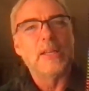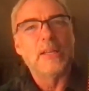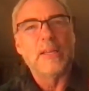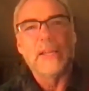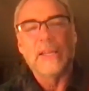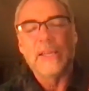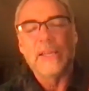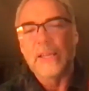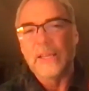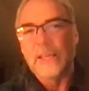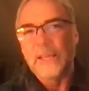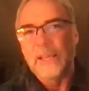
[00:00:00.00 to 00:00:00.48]

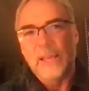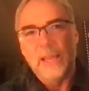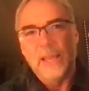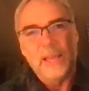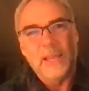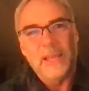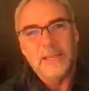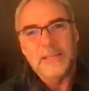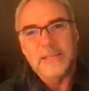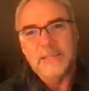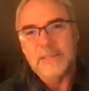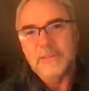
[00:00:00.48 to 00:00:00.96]
Very
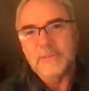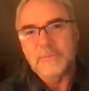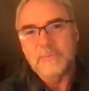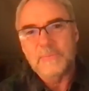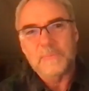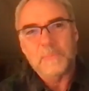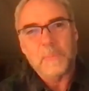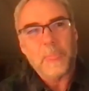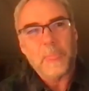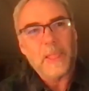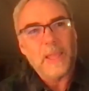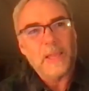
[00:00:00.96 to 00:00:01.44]

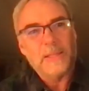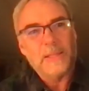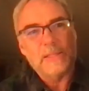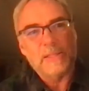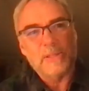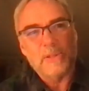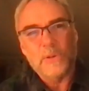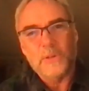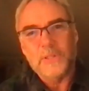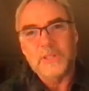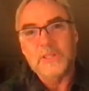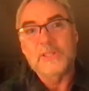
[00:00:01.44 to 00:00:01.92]
cool. And
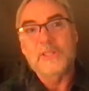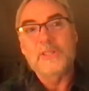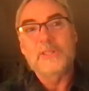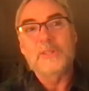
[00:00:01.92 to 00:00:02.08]
so this